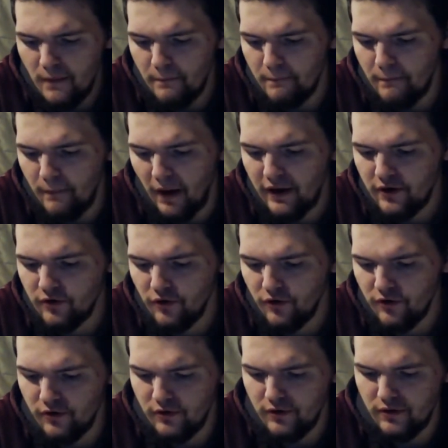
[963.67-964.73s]
Mihael
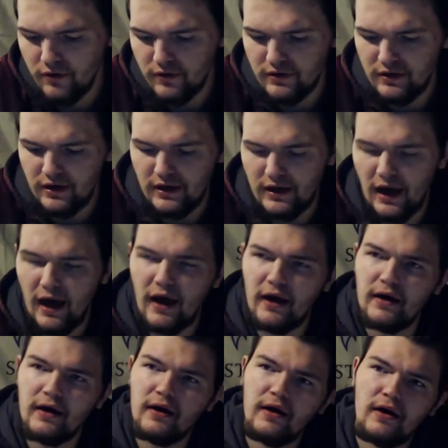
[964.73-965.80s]
Keehl.
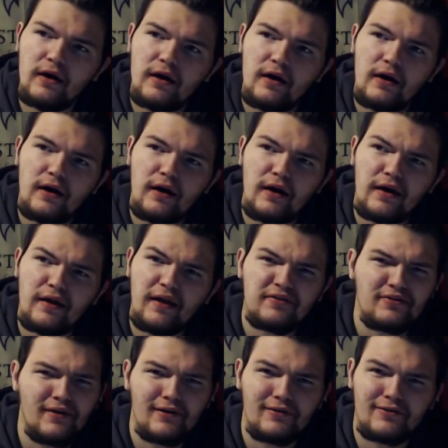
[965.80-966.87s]
And that's
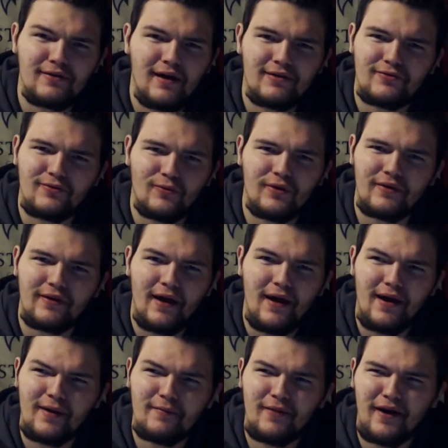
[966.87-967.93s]
a real
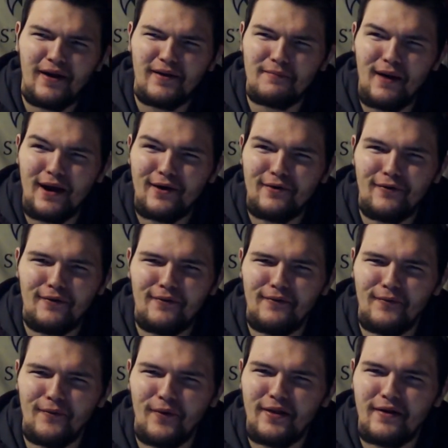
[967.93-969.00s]
name, like Michael,
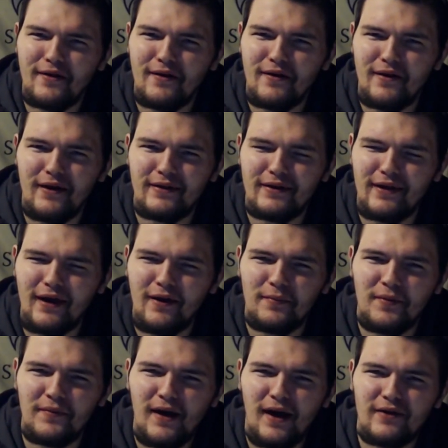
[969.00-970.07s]
really. And then they'll
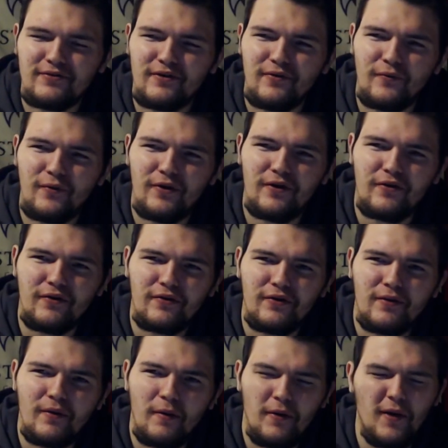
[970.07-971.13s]
pronounce it real.
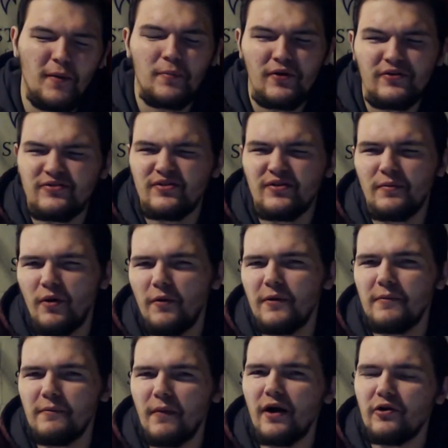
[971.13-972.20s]
Well, I'm pretty sure it's probably
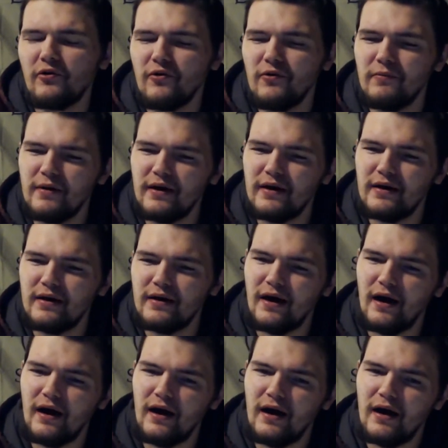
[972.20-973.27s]
Michael, but
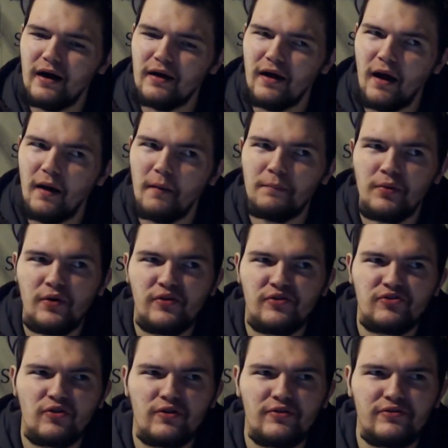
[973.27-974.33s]
I'm pretty
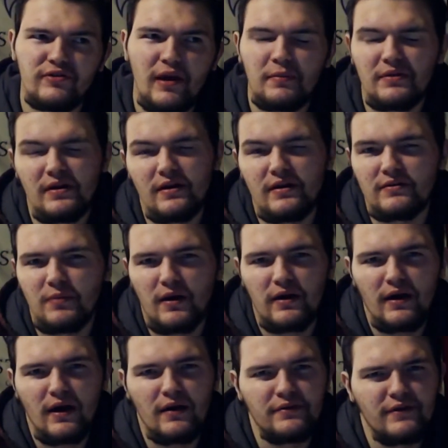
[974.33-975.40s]
sure the Japanese probably
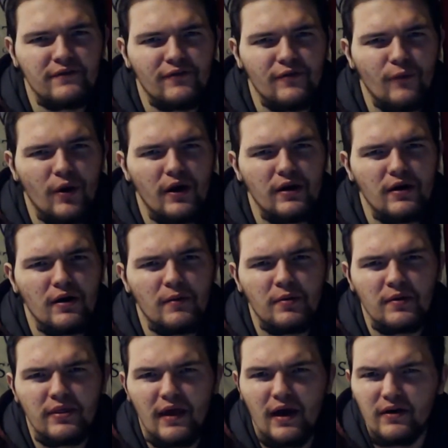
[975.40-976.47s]
got a different way of
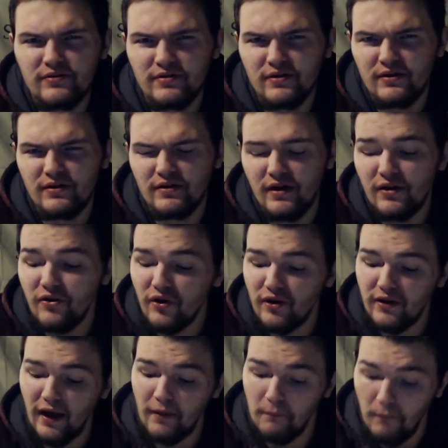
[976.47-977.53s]
pronouncing it. It looked
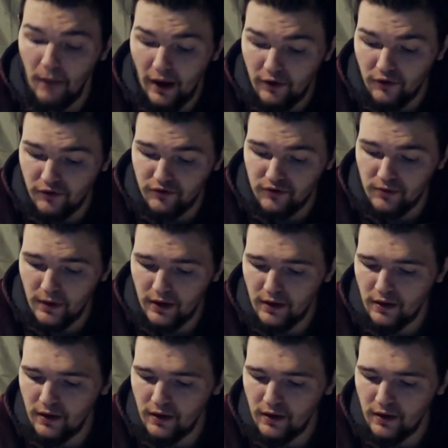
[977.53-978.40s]
like Michael to me.